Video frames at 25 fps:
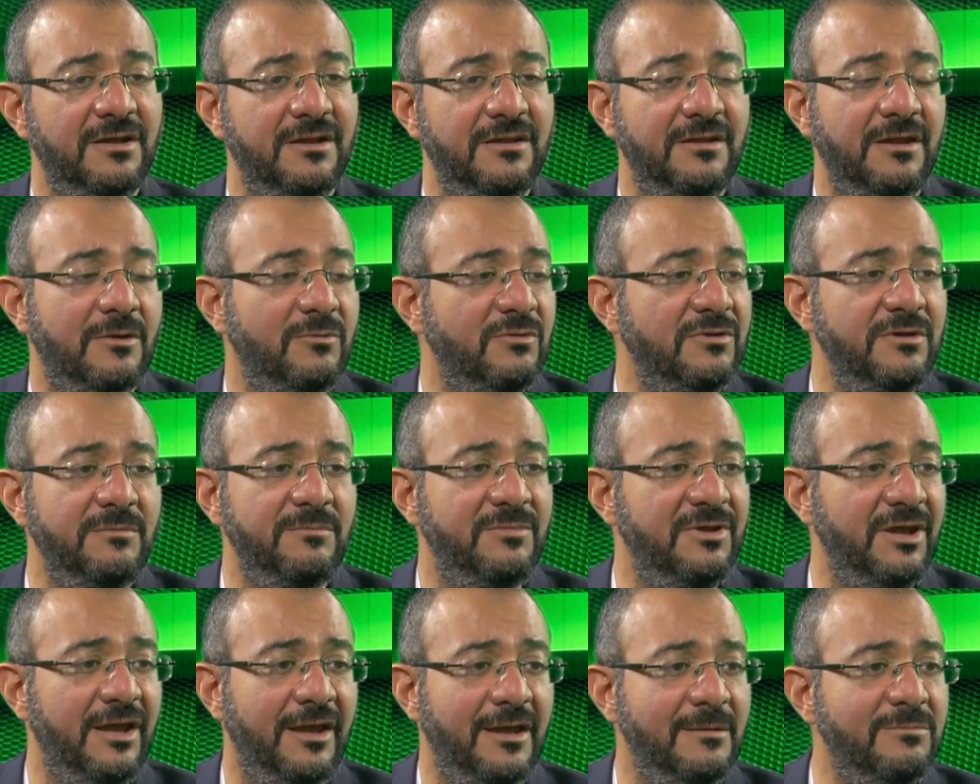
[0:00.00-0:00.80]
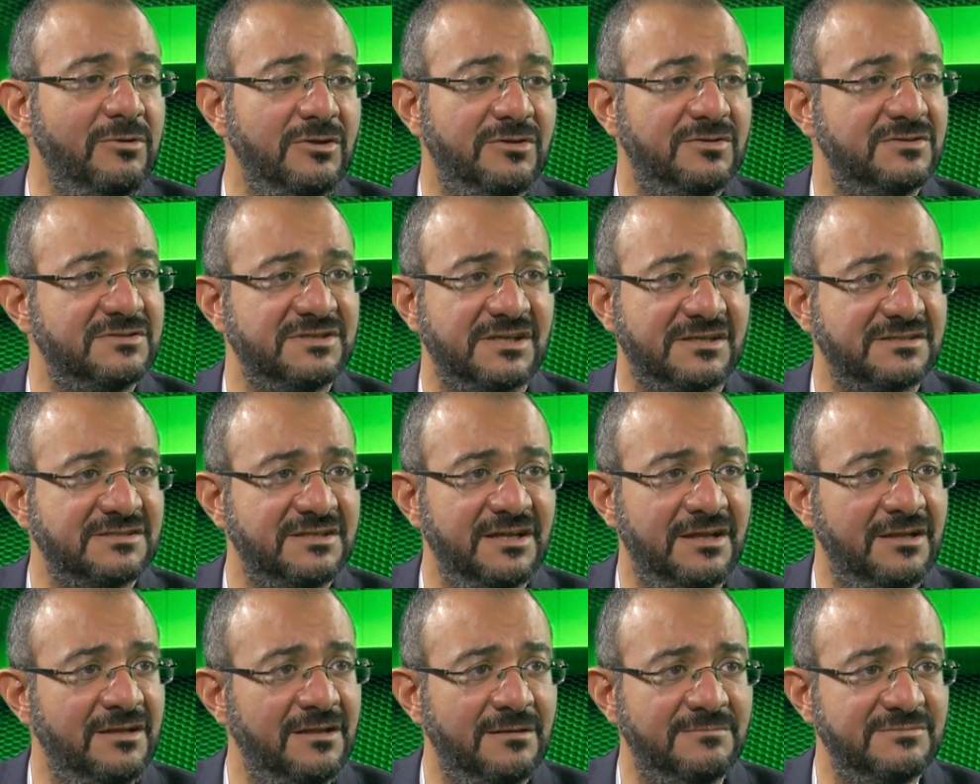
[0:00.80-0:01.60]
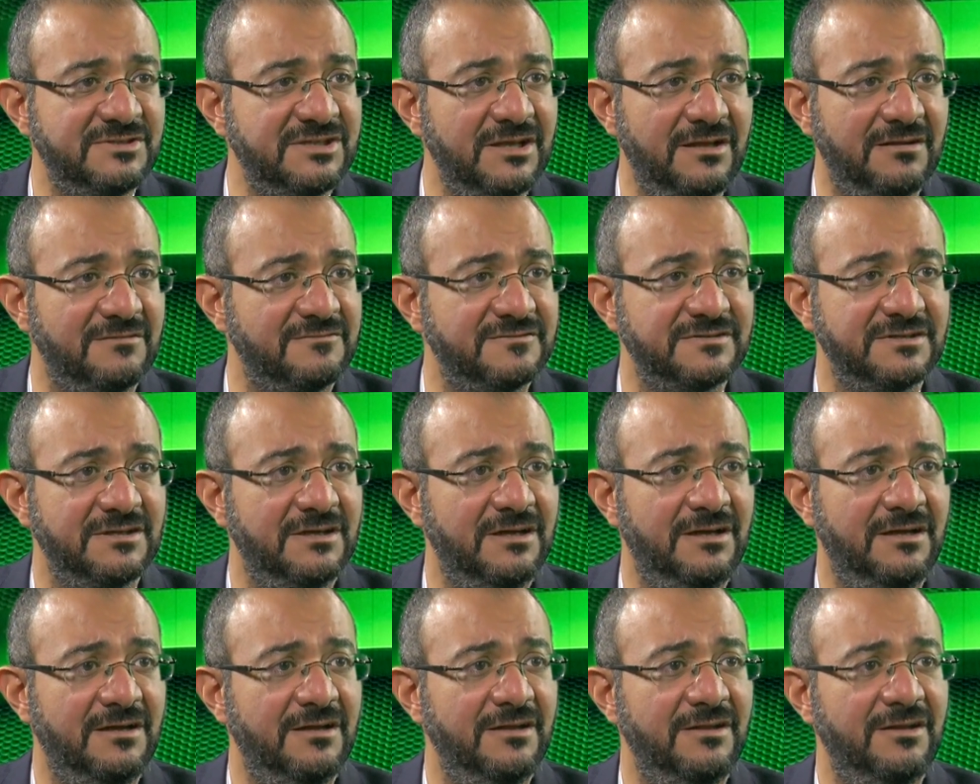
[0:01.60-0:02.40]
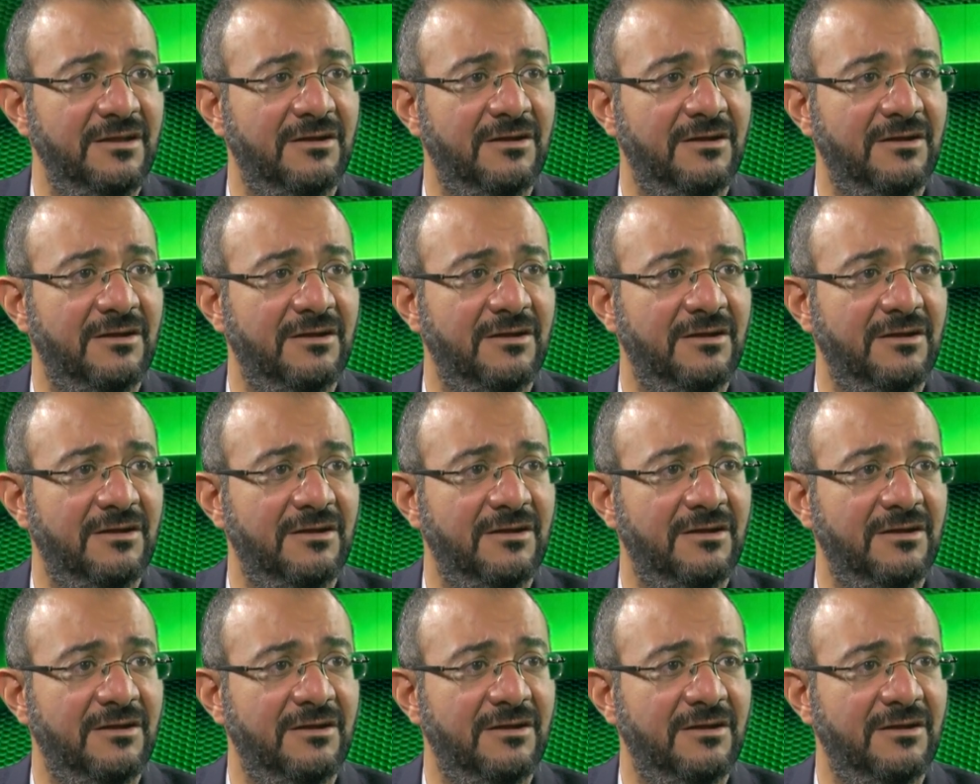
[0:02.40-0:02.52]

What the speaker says: they wouldn't be able to sustain themselves. They